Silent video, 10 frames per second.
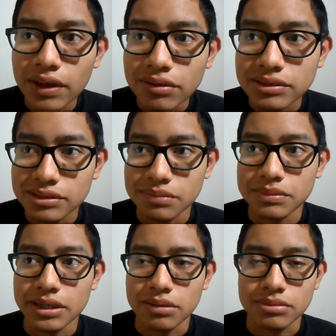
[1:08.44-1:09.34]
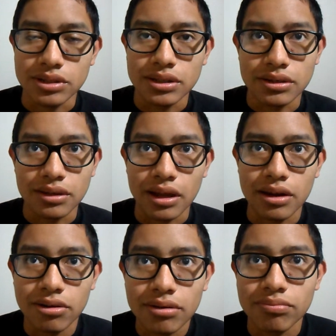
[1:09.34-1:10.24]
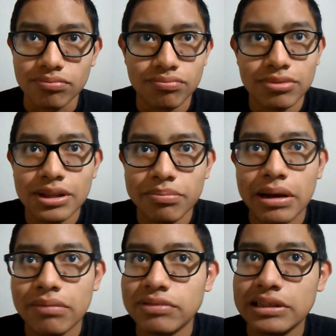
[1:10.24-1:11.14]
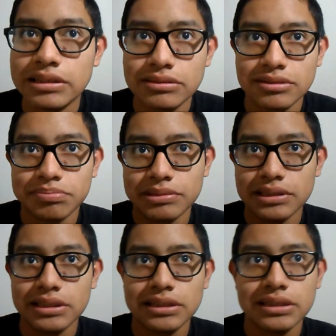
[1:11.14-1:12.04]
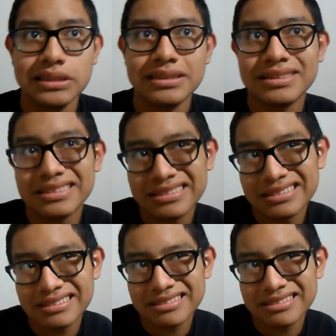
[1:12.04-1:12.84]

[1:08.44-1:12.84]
failed sometimes and they're like really bad videos, but like,